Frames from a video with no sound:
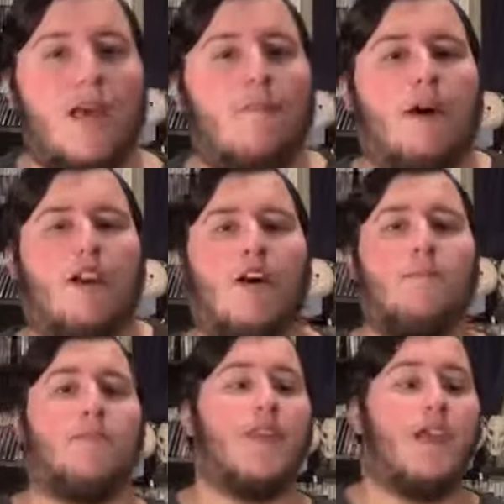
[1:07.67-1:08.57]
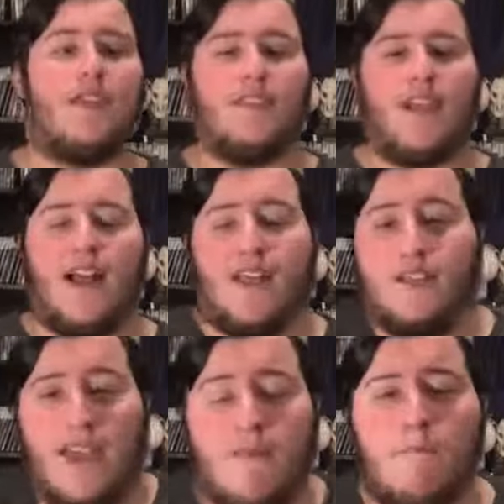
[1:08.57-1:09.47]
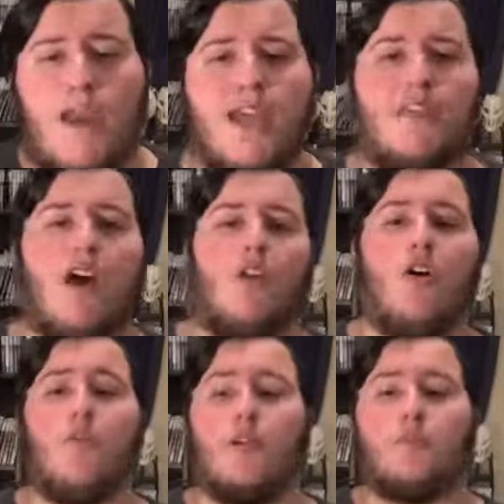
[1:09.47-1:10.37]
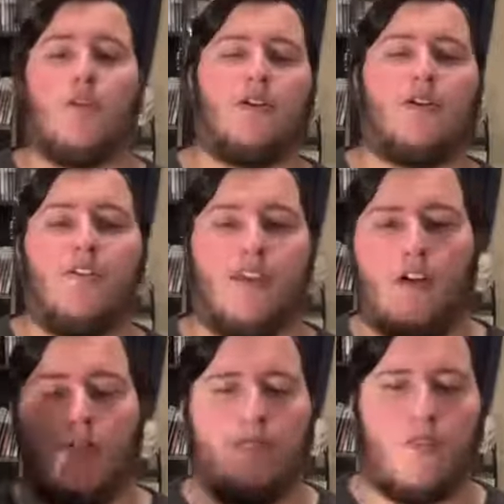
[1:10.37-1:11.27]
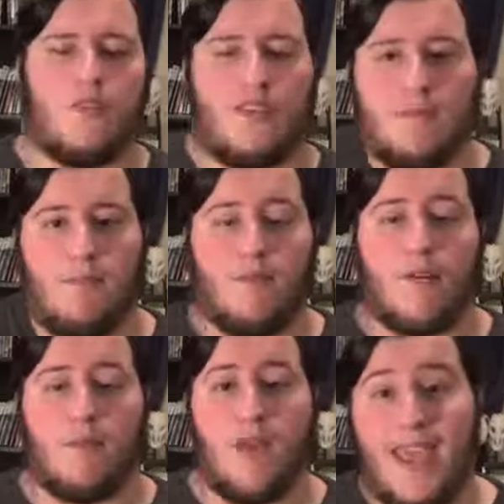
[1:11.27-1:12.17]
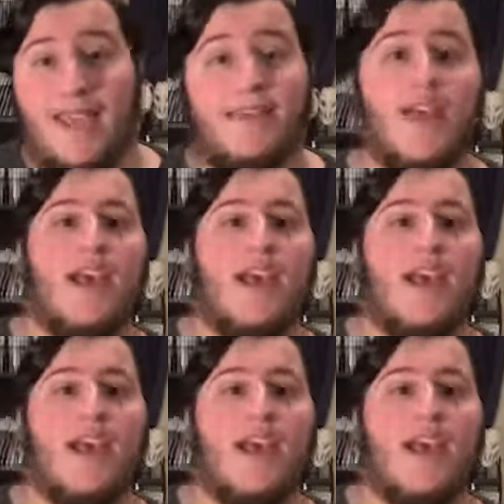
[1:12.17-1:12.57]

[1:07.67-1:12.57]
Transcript: But he's not. He's a hitman. Along with his partner, they go, of course, and perform a hit.